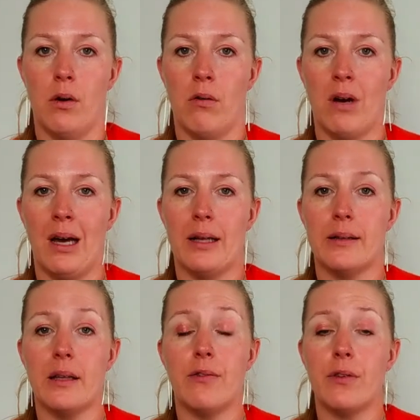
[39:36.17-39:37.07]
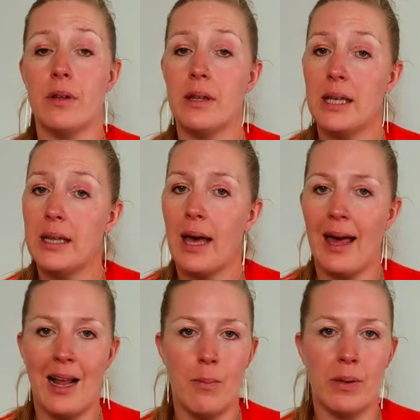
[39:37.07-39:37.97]
All right, if you need
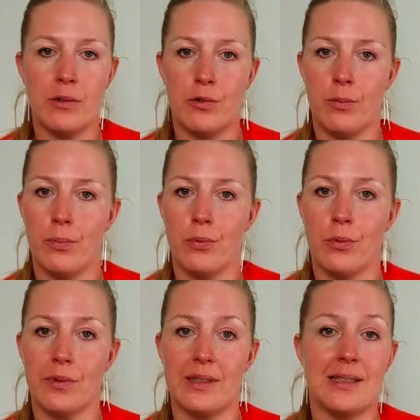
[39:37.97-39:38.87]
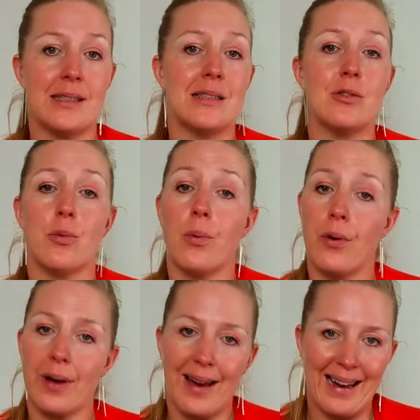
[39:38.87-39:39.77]
help and support, this is the
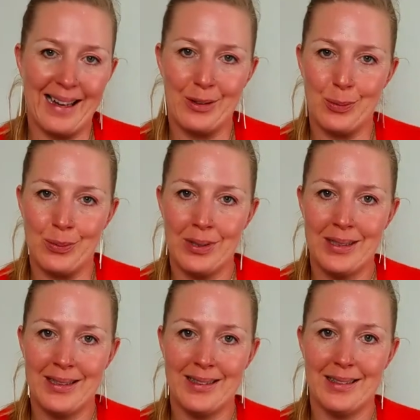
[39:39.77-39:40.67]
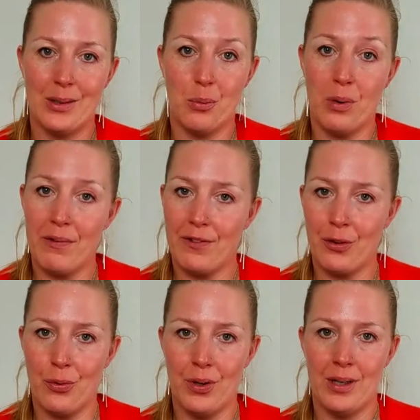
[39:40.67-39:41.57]
work I do
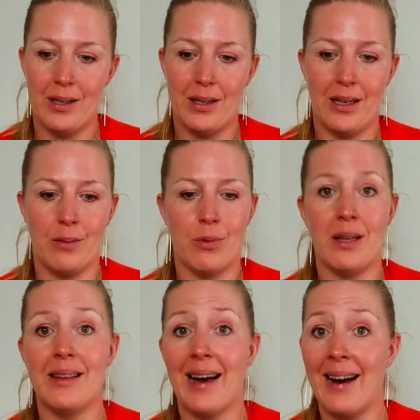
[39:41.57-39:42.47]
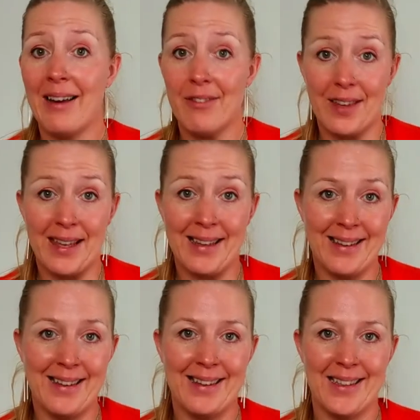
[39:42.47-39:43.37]
with you, and we dive
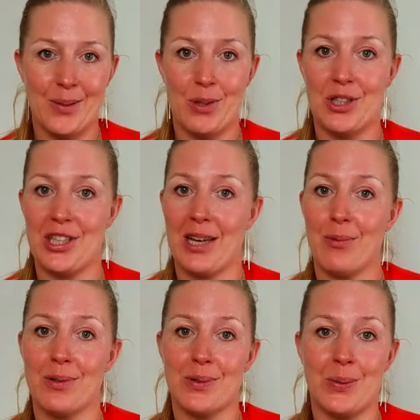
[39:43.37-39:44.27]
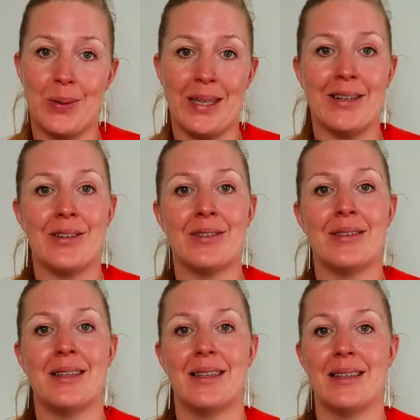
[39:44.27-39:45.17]
in, we check what's going
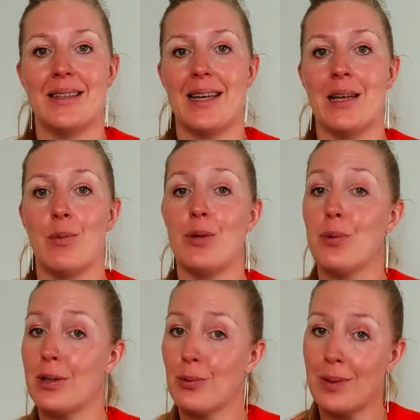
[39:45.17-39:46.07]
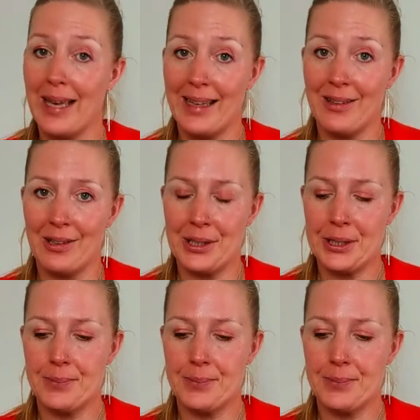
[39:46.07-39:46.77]
on, and we do it together.